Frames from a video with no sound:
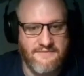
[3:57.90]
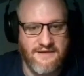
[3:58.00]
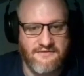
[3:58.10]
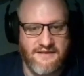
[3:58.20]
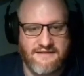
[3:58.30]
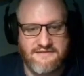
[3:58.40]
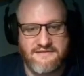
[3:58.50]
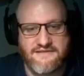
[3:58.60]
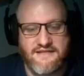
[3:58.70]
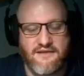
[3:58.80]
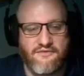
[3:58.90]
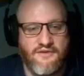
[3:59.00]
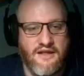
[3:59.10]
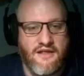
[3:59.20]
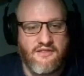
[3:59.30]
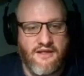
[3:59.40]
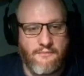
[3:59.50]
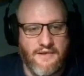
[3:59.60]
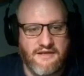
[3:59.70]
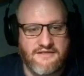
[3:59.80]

down to the answers, see if that makes